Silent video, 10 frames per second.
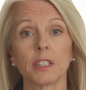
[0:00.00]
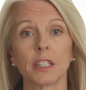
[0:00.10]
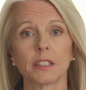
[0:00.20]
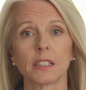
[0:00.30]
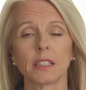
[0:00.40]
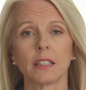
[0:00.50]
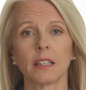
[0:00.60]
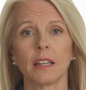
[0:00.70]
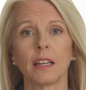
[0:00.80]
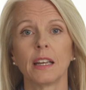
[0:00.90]
learned.
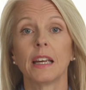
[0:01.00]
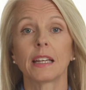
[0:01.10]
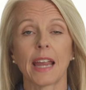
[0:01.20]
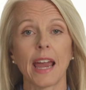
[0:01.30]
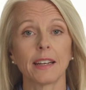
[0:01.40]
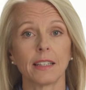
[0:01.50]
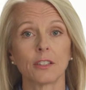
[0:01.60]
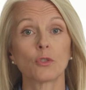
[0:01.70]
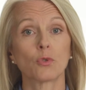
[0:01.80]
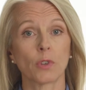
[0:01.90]

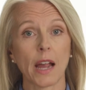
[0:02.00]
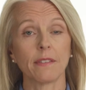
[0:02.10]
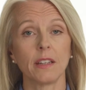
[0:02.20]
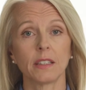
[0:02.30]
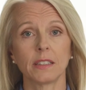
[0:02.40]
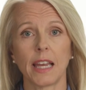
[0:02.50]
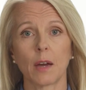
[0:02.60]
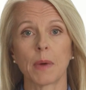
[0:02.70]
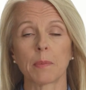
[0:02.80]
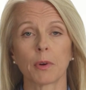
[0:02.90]
Candidates drive the
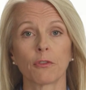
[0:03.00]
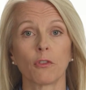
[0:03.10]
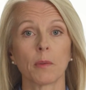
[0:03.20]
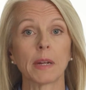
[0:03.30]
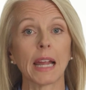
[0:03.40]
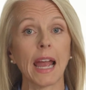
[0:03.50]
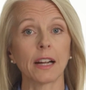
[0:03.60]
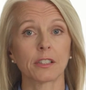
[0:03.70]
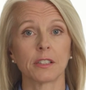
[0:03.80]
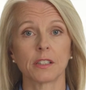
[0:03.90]
exam by performing
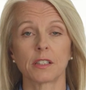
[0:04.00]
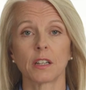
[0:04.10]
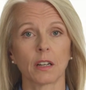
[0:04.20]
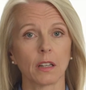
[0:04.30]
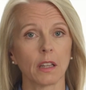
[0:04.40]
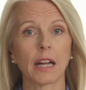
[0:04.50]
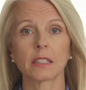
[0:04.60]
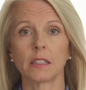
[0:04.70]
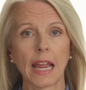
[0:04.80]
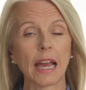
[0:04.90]
actions to collect
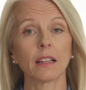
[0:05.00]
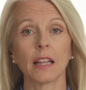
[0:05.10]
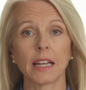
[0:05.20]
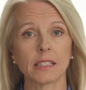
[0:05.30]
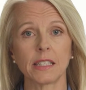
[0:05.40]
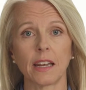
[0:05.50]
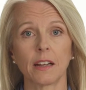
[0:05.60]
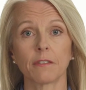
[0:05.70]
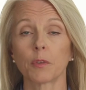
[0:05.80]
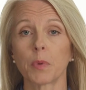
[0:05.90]
and analyze
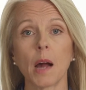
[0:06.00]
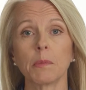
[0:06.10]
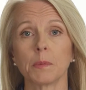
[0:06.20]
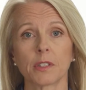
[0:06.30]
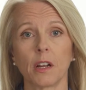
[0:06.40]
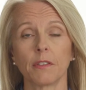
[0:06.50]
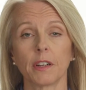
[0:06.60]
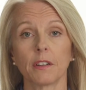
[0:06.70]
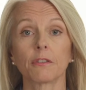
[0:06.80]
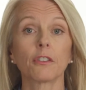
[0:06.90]
data for problem
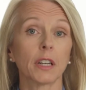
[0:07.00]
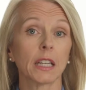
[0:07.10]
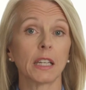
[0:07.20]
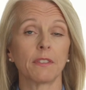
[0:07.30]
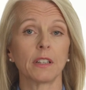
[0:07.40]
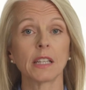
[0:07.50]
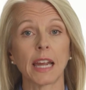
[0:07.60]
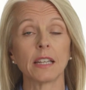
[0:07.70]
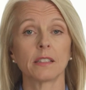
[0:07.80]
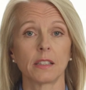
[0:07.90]
solving for a given
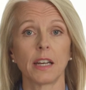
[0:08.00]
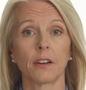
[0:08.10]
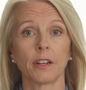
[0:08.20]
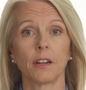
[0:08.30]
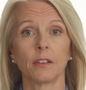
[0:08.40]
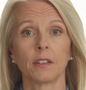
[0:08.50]
case scenario.